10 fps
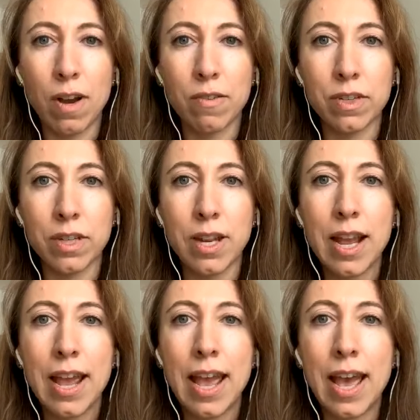it.
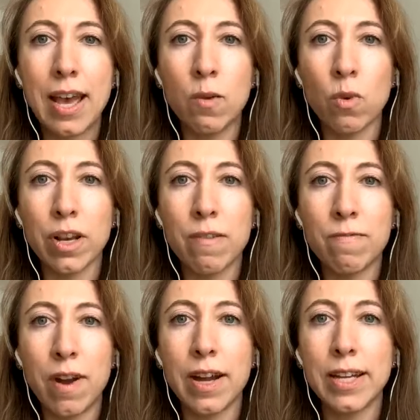And we're going to
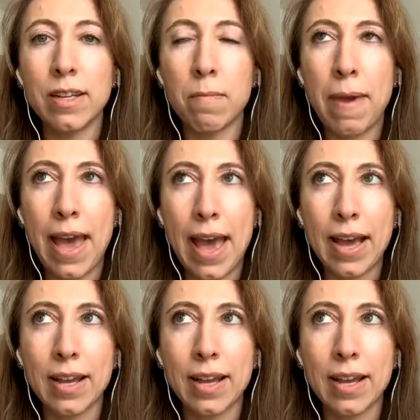find a pack